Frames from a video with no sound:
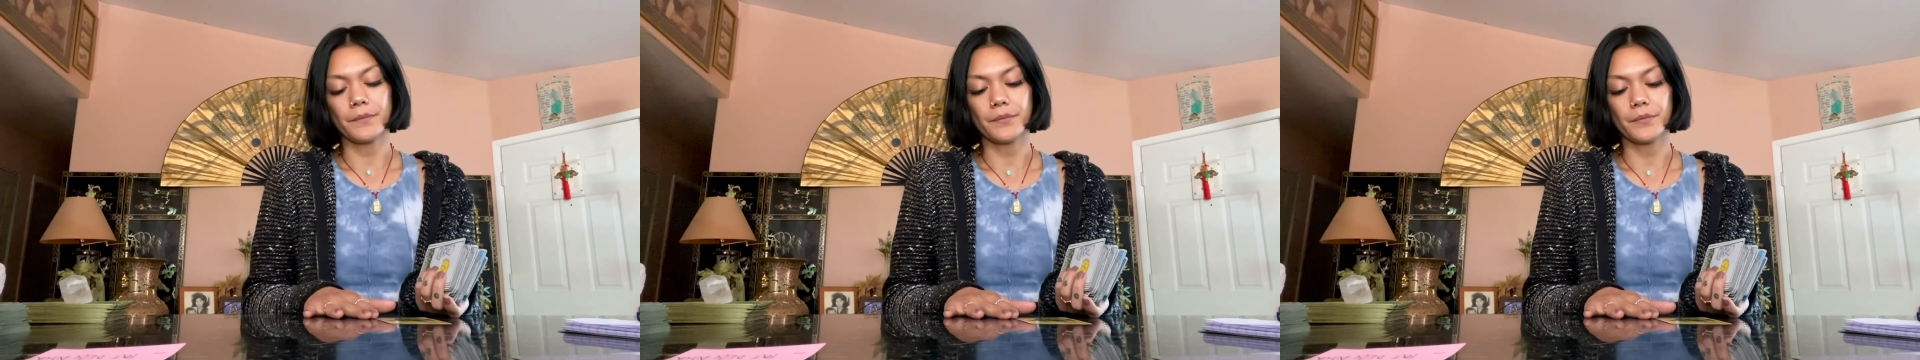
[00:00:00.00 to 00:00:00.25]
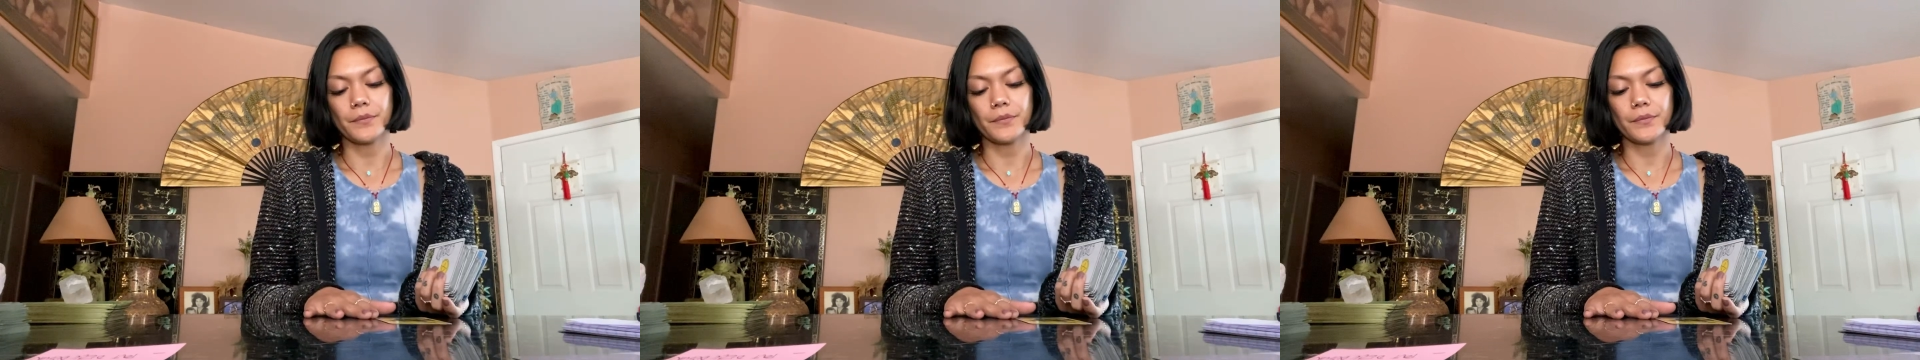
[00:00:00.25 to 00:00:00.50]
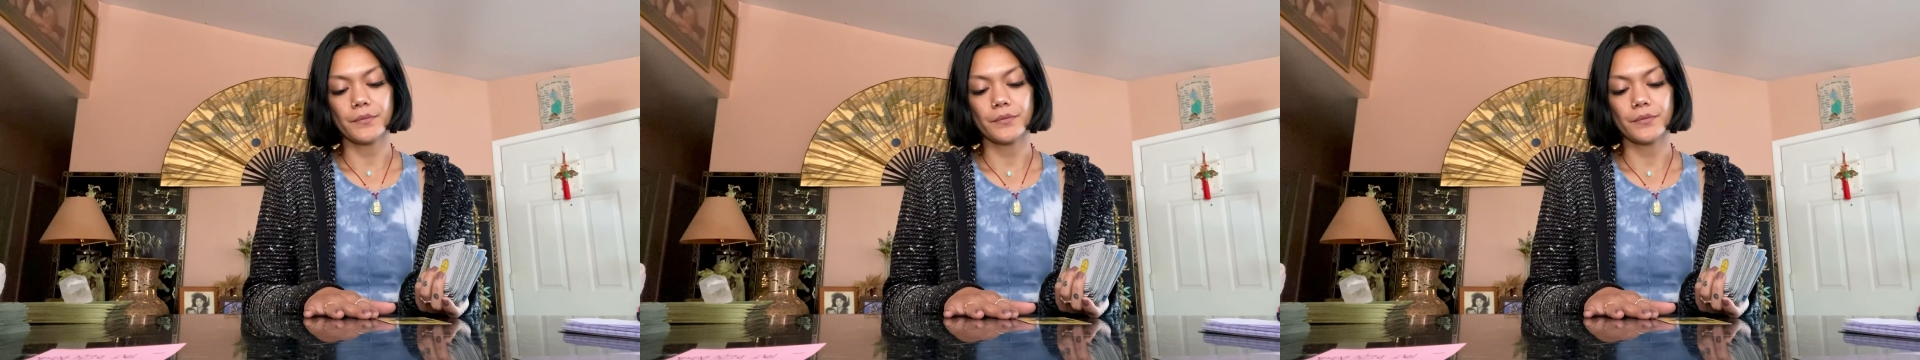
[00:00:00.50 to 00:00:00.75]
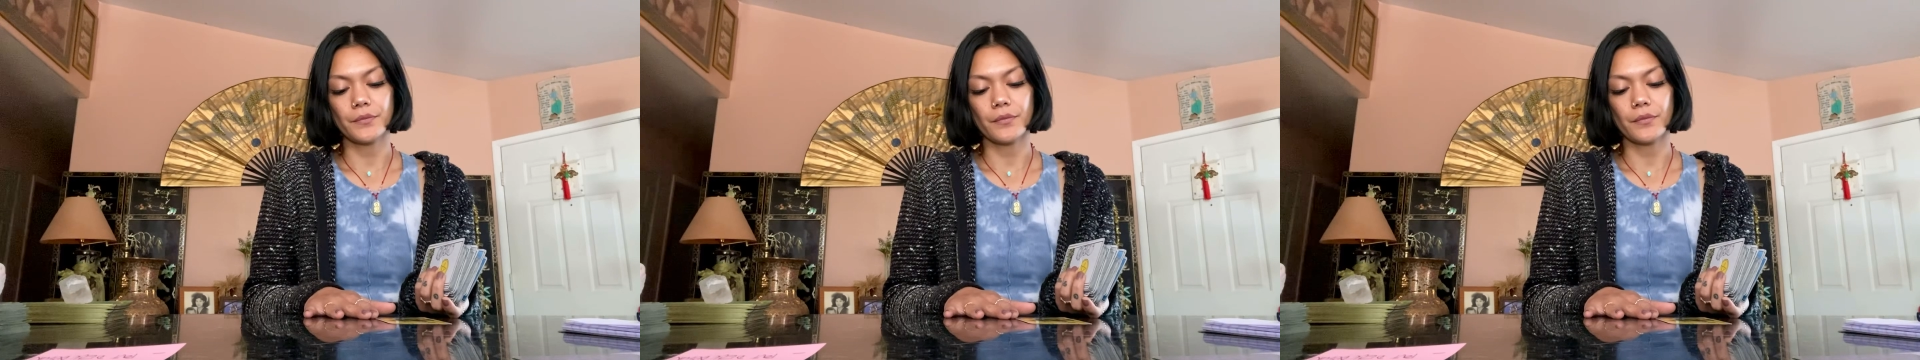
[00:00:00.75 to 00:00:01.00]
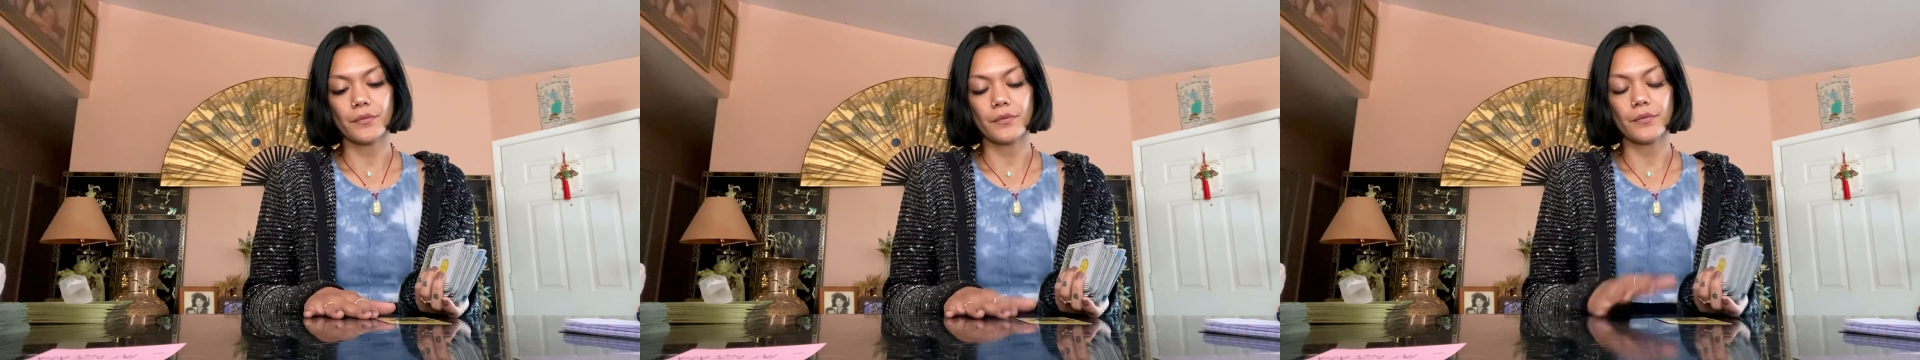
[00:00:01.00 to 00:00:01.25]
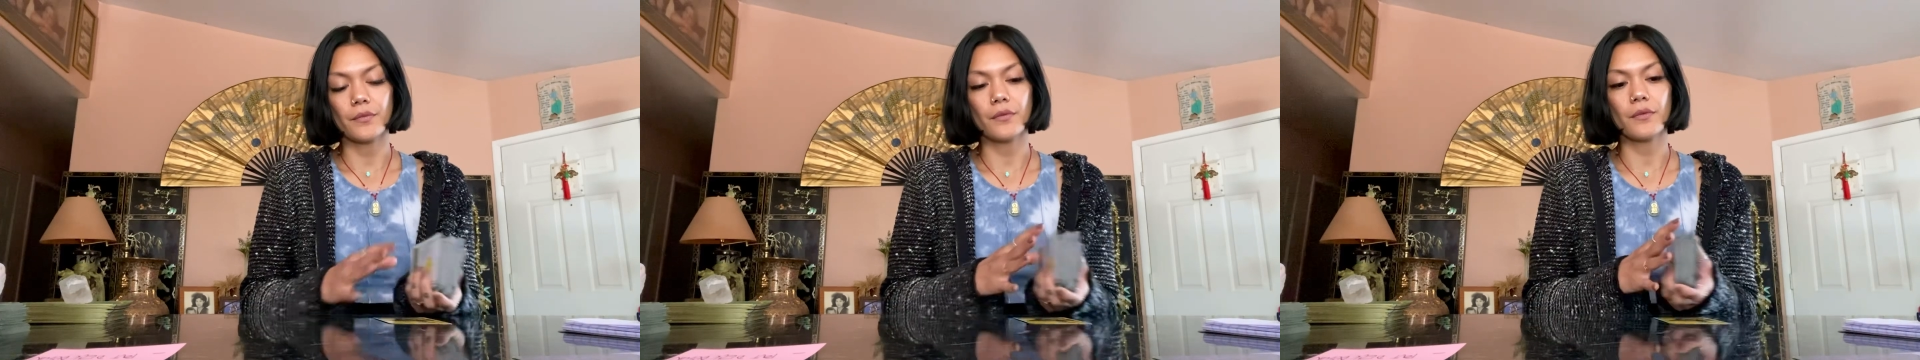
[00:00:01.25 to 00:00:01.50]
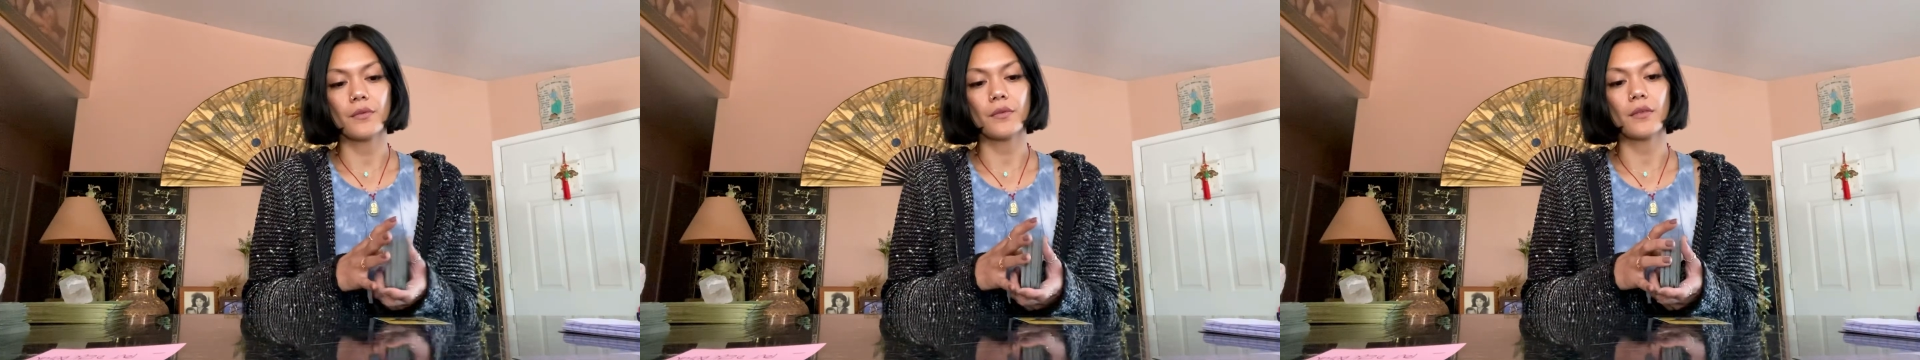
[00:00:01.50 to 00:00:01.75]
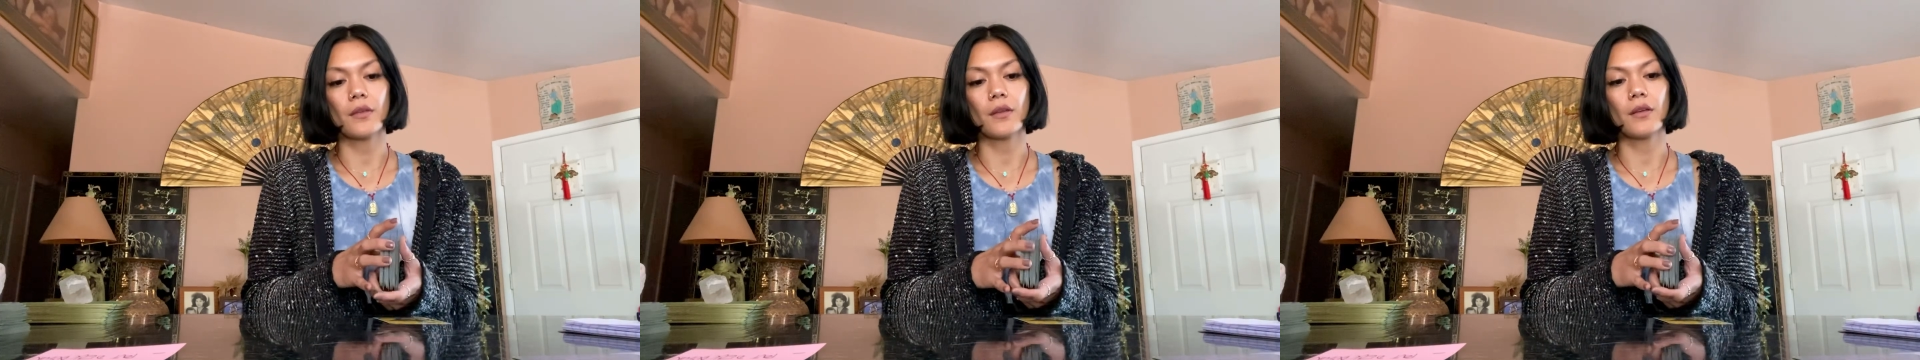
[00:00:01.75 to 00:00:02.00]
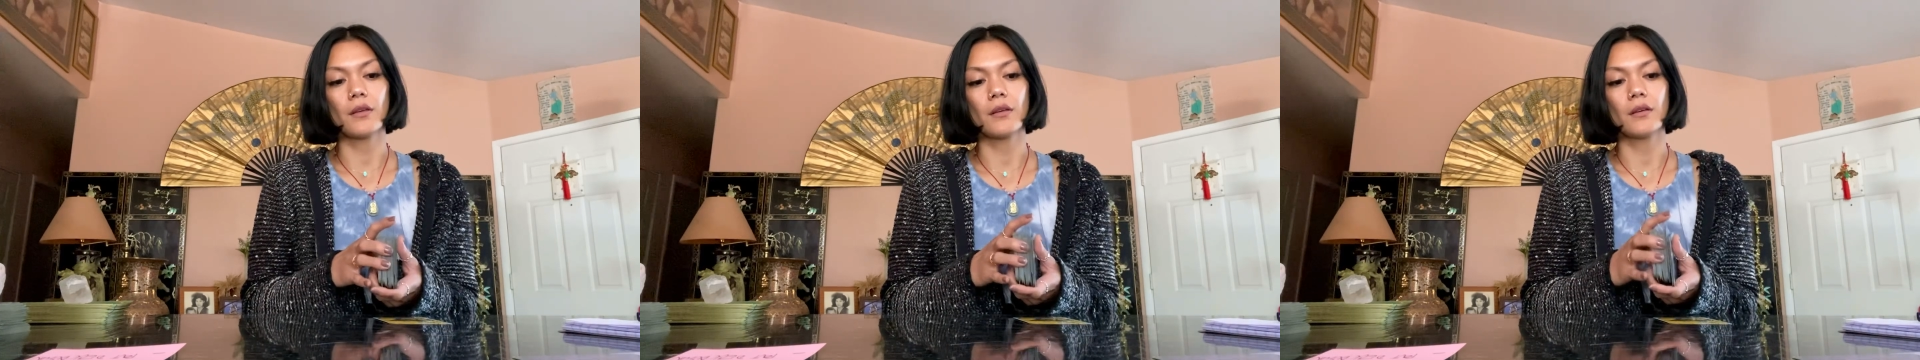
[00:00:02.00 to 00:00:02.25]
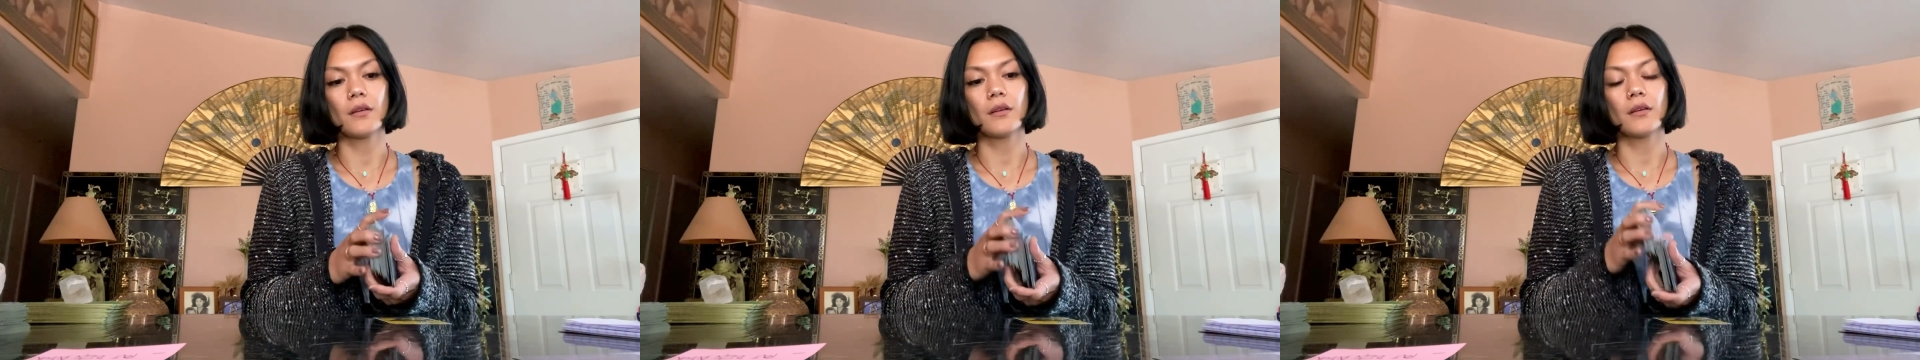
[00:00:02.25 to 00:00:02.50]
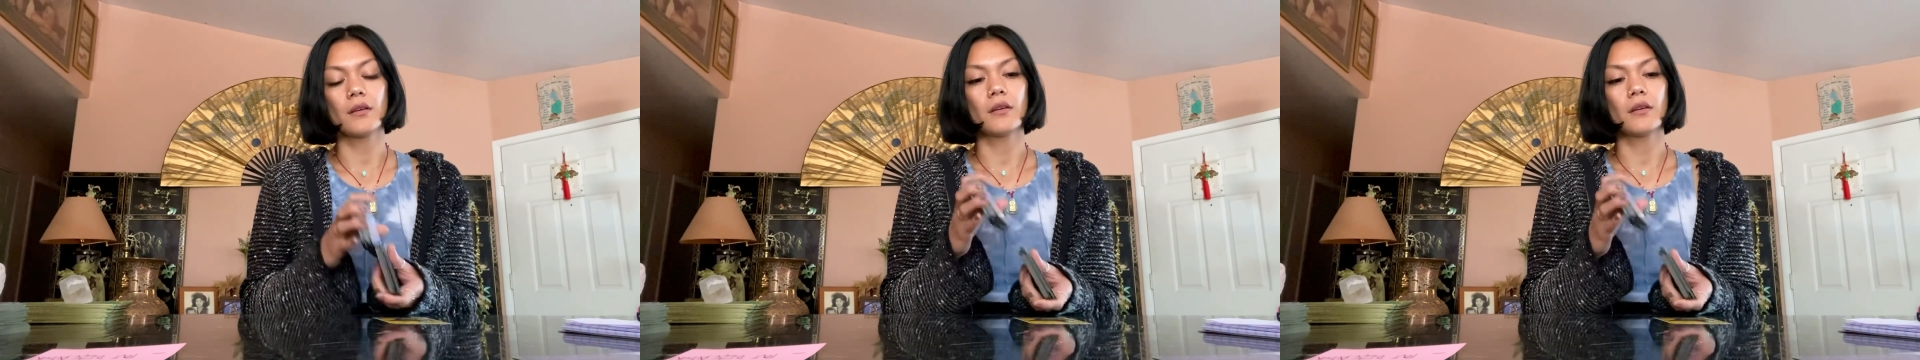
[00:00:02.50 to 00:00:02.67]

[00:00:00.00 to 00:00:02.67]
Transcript: Nothing is said.